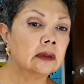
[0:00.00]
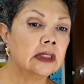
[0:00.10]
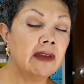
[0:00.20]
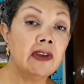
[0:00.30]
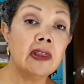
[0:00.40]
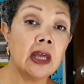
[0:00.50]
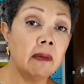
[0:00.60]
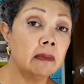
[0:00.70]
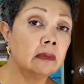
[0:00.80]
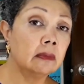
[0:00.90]
giving
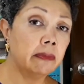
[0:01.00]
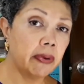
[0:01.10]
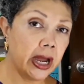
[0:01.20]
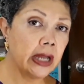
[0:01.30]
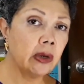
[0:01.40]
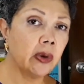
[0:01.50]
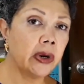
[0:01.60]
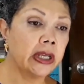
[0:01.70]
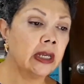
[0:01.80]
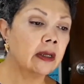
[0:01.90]
them
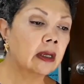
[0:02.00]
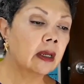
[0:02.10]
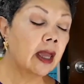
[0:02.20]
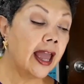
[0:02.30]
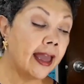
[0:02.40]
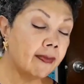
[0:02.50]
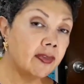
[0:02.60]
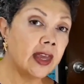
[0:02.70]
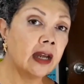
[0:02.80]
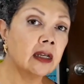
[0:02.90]
priority, and
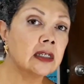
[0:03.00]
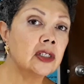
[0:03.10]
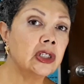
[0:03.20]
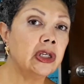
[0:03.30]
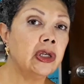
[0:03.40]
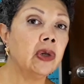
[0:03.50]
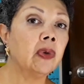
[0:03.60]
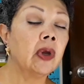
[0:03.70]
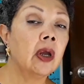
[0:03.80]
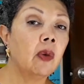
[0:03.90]
then continue
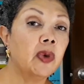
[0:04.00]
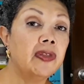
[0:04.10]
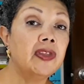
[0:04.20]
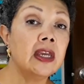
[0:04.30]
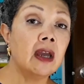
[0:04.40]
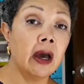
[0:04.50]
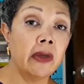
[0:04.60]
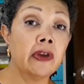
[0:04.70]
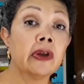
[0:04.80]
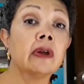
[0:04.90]
with the
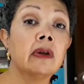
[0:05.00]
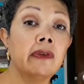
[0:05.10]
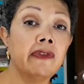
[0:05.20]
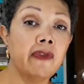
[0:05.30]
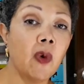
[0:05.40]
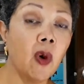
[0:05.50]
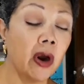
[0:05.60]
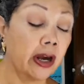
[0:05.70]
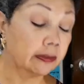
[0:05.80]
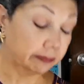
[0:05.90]
other
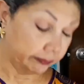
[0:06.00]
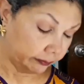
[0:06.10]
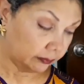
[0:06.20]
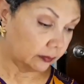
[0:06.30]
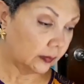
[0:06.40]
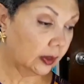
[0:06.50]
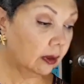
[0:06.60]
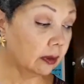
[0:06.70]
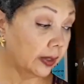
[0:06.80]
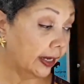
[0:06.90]
four.
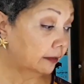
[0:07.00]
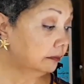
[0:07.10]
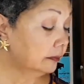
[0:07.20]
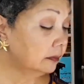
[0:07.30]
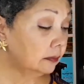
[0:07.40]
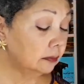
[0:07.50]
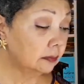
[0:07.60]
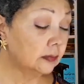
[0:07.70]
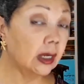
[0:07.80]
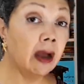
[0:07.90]
Okay,
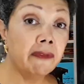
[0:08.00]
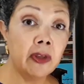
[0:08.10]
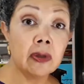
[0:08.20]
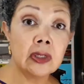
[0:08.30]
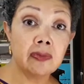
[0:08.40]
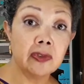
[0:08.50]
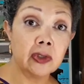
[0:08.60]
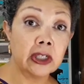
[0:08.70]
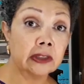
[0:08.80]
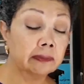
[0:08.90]
of those
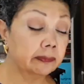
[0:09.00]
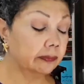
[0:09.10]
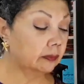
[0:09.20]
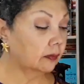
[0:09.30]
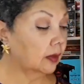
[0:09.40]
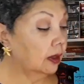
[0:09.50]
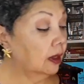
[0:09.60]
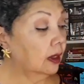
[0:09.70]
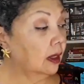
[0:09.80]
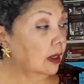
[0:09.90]
four
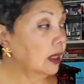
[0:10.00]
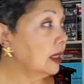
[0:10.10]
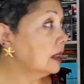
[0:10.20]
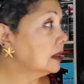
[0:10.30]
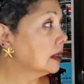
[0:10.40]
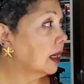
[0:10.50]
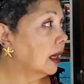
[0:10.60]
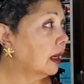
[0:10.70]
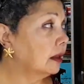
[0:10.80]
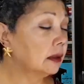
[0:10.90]
is
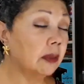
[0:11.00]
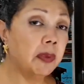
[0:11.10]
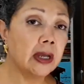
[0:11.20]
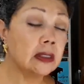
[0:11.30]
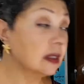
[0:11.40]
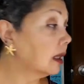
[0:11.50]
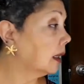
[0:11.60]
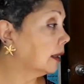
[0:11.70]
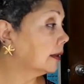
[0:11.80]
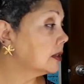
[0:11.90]

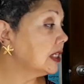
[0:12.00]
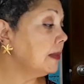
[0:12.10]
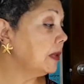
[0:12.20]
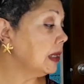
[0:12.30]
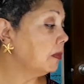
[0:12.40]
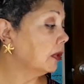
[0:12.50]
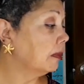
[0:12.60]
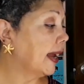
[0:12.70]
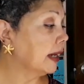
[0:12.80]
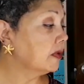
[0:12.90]
Sea People
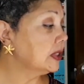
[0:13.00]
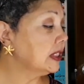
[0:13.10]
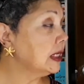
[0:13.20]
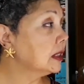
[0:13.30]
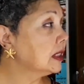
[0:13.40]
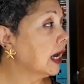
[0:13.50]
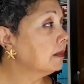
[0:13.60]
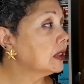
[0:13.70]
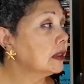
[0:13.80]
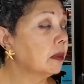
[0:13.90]
by Christina
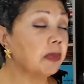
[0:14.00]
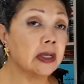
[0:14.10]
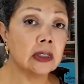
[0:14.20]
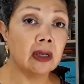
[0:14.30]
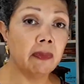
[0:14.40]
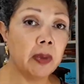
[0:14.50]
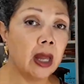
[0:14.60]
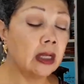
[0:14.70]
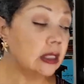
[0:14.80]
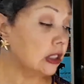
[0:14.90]
Thompson, The Puzzle of
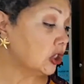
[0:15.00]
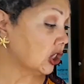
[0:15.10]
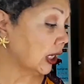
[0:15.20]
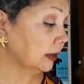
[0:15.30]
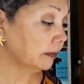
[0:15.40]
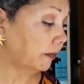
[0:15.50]
Polynesia,